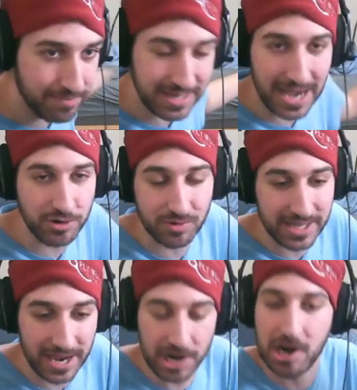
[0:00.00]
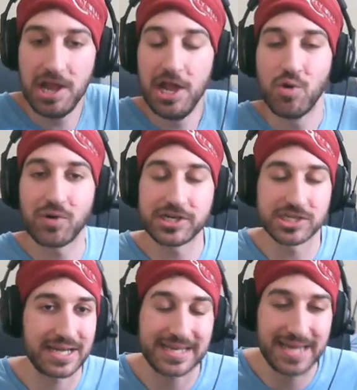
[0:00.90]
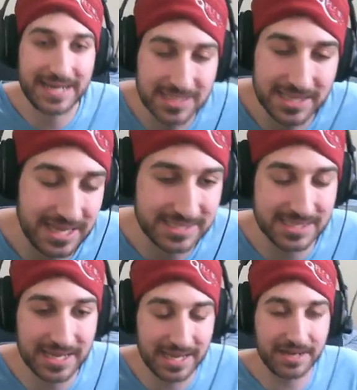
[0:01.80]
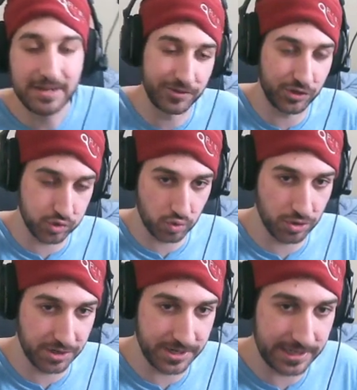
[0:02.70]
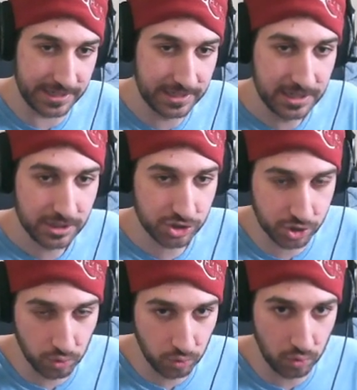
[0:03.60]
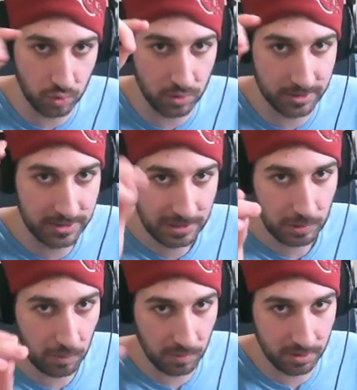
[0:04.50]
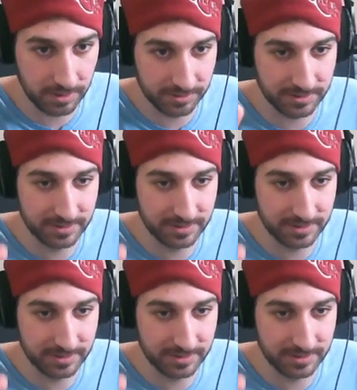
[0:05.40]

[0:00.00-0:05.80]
me. I don't care. We're just gonna get into this in three, two, one.